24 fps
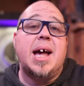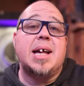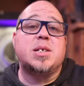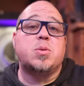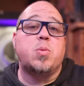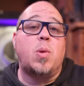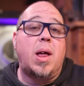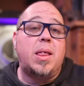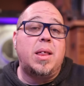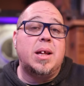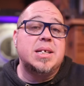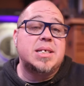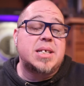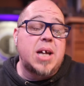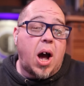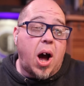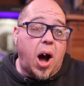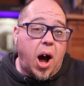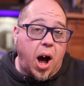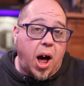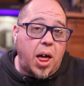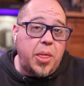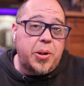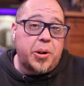as well as
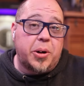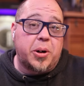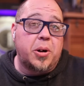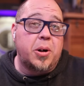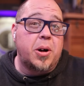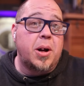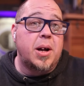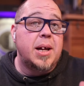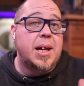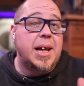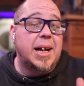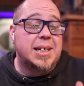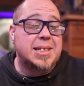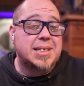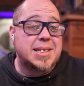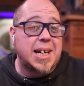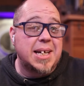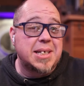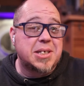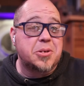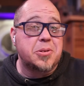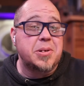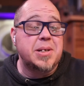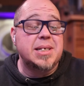other
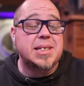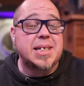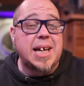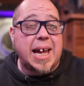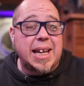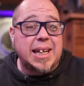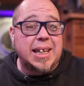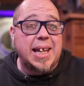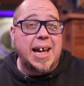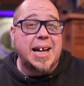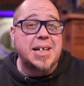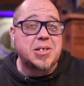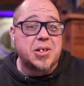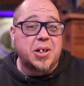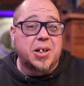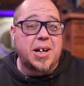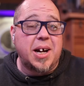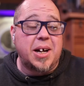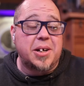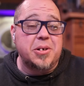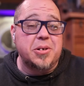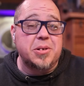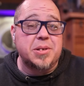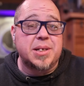accessories and laser
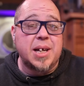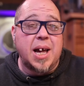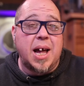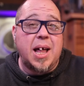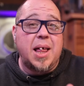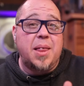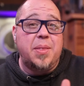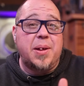cutters